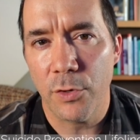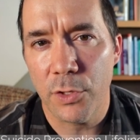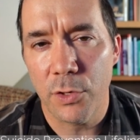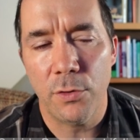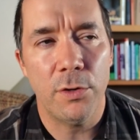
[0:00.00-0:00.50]
you're
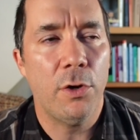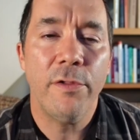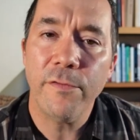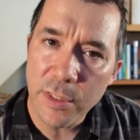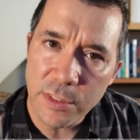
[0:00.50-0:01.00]
cured,
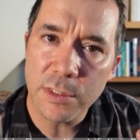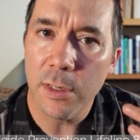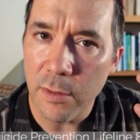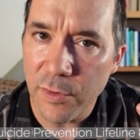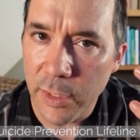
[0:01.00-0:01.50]
all of these
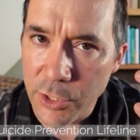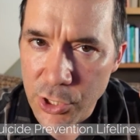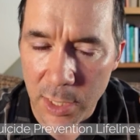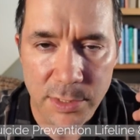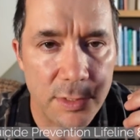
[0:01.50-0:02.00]
kind of
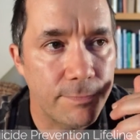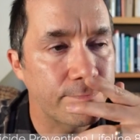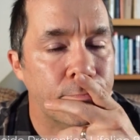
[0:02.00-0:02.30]
cliches.